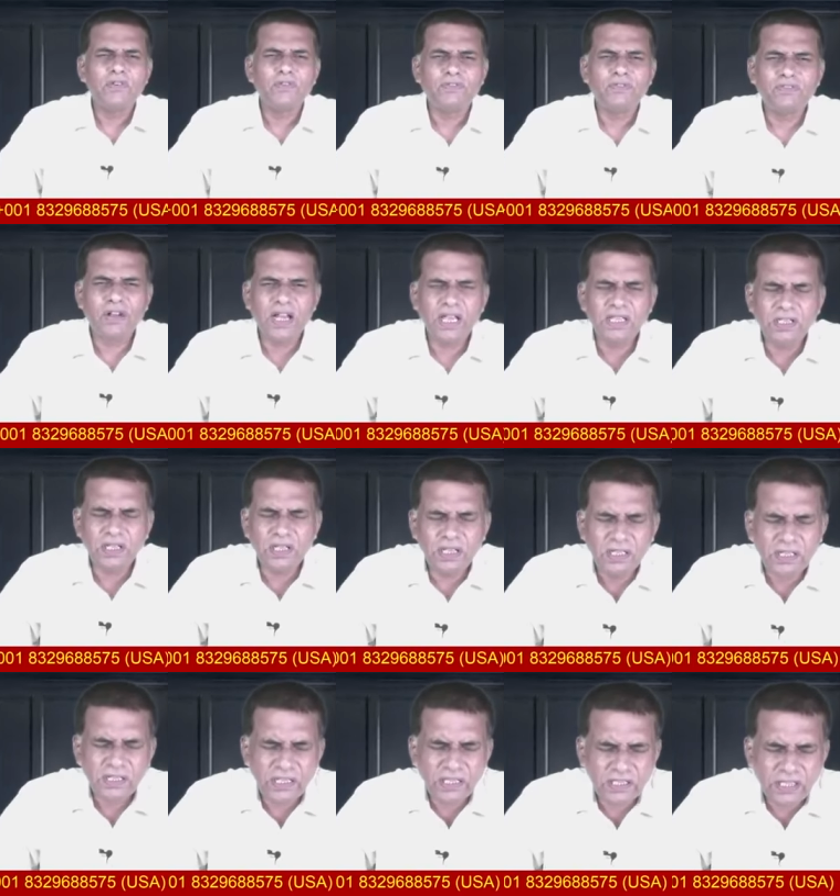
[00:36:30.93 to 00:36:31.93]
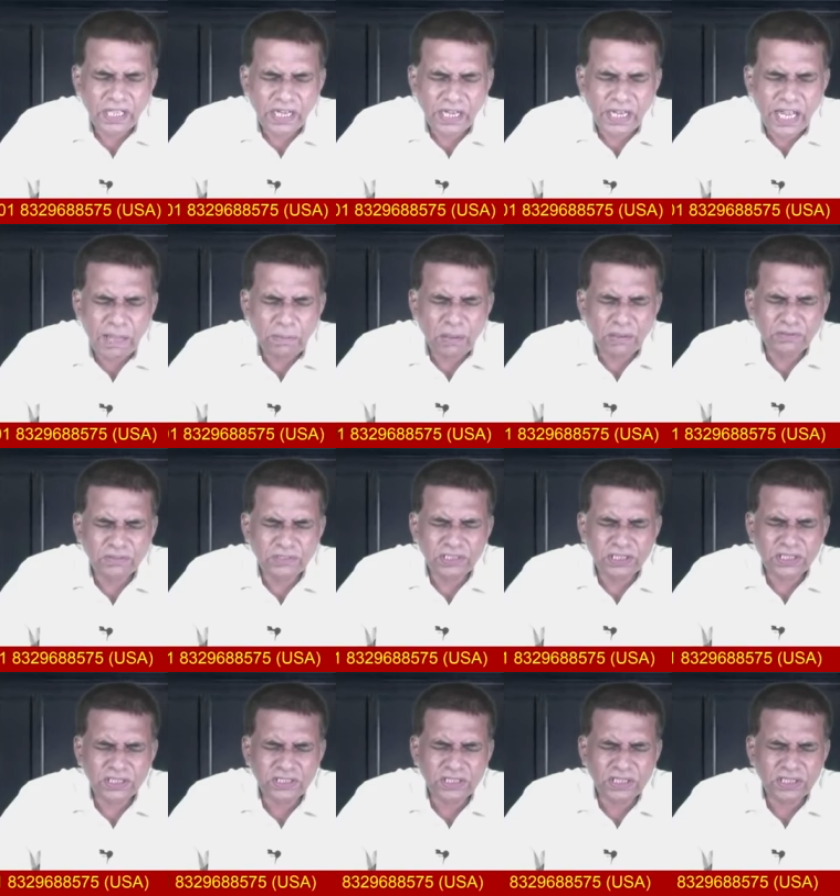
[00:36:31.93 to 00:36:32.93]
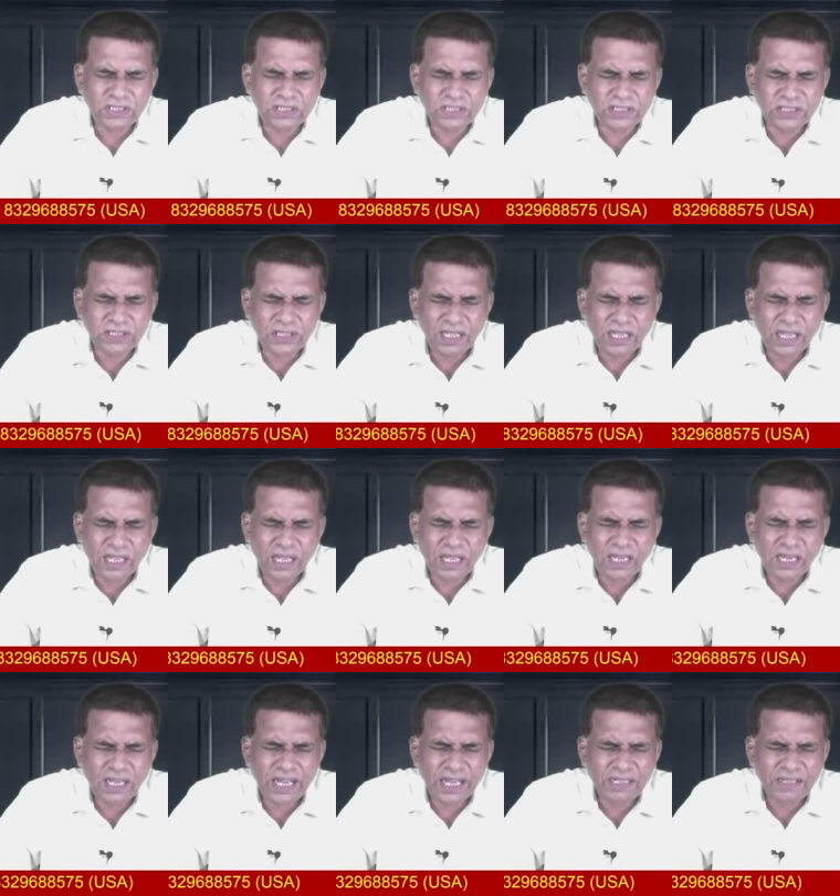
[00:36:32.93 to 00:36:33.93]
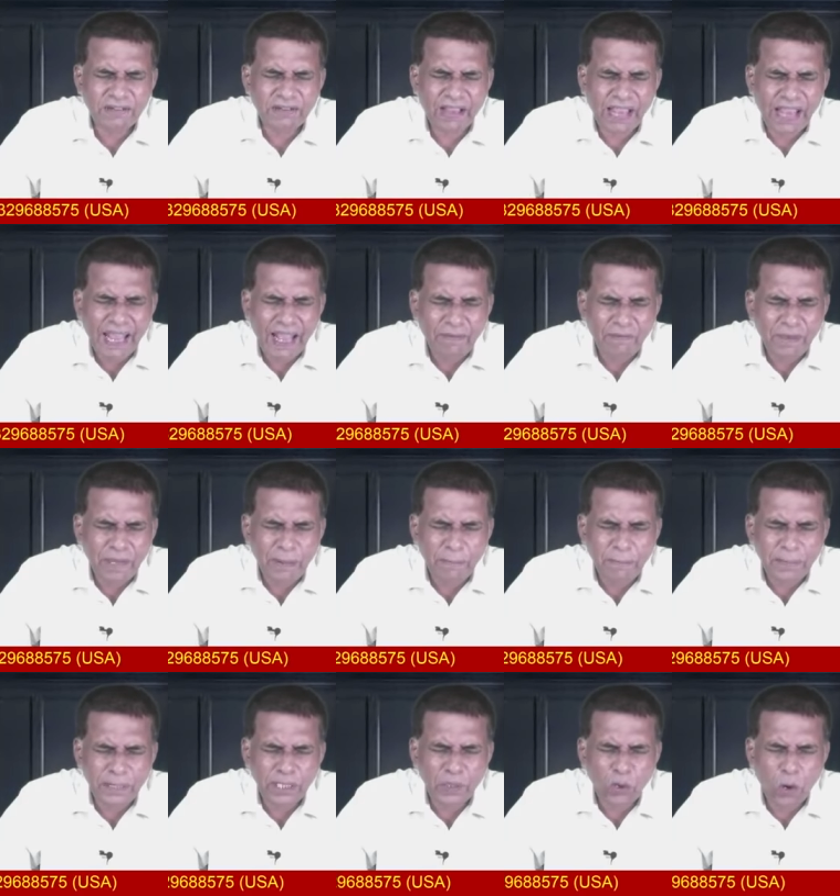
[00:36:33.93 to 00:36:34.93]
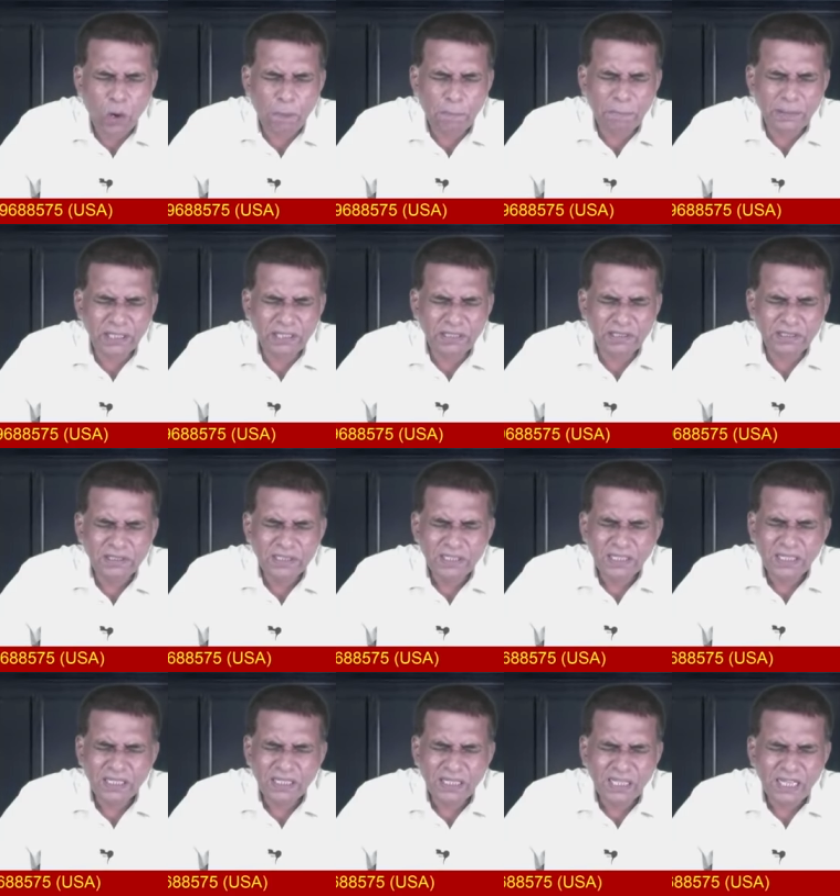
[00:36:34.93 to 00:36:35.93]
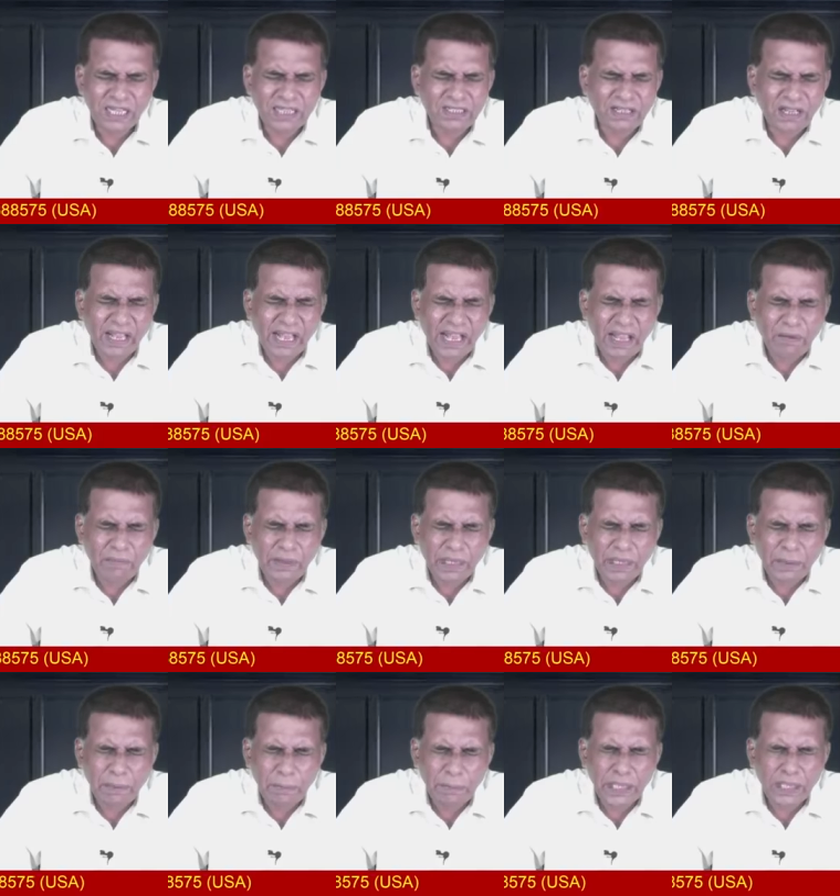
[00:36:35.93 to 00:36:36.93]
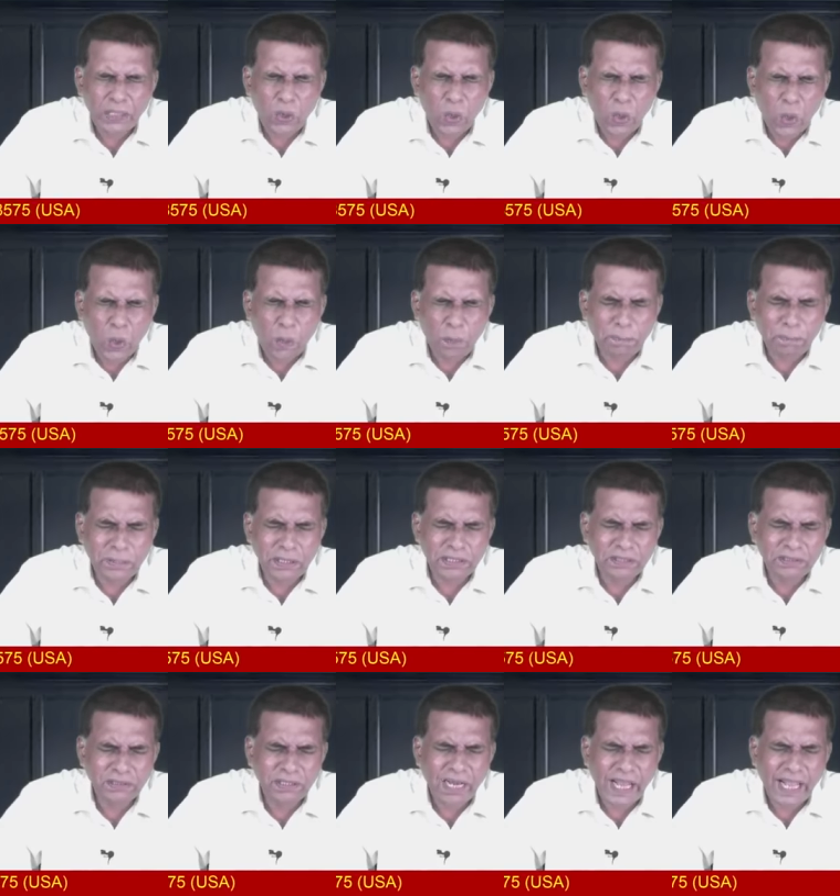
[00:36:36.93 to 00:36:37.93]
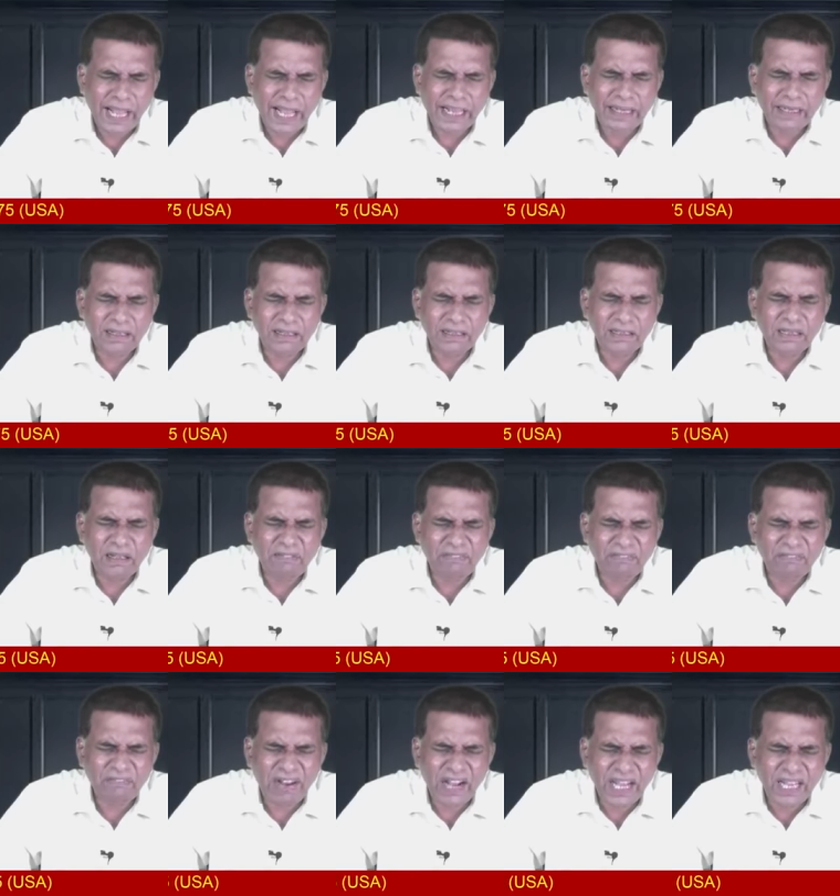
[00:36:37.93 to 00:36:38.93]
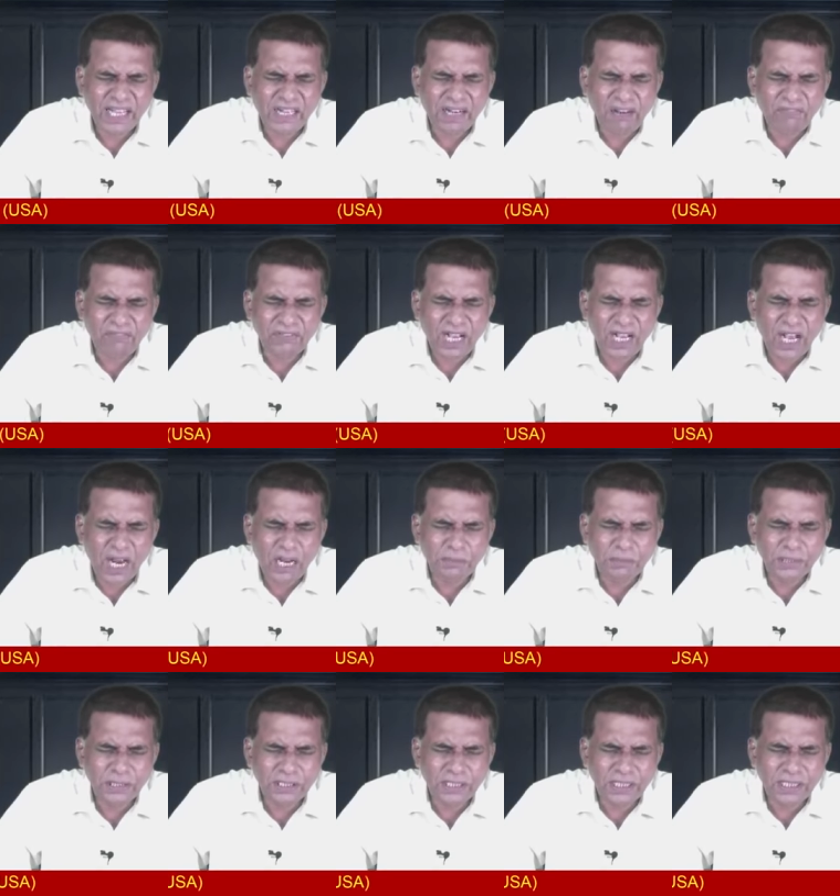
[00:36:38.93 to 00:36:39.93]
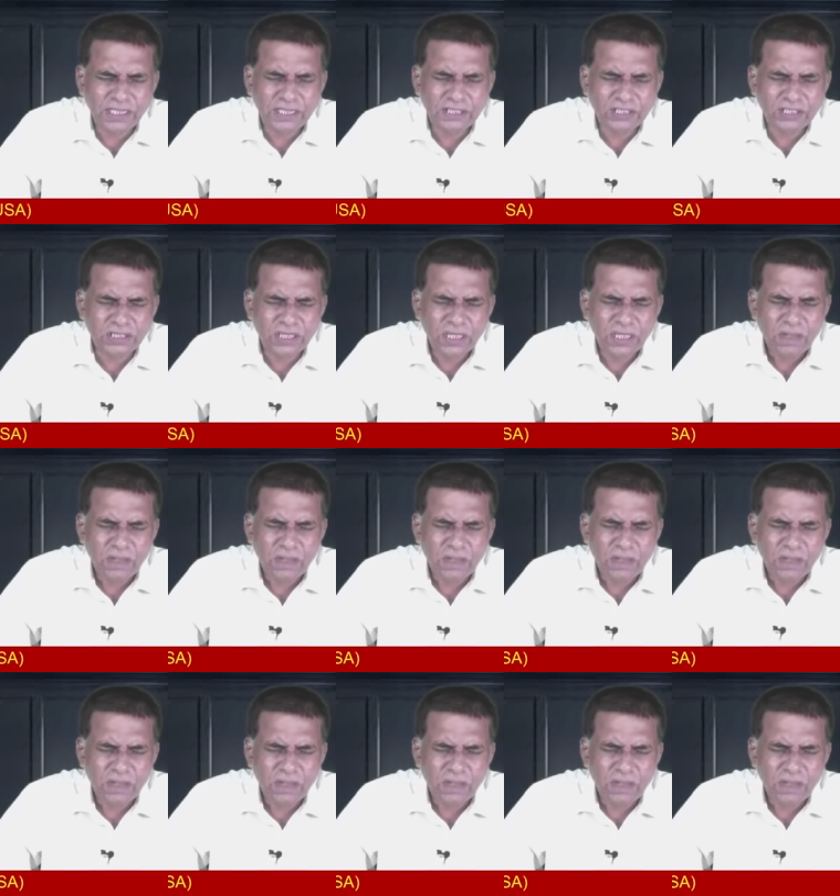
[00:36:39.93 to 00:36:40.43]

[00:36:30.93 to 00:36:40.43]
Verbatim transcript: Father, in the name of Jesus, uh, let heaven be open. Let heaven be open and the fire of God be released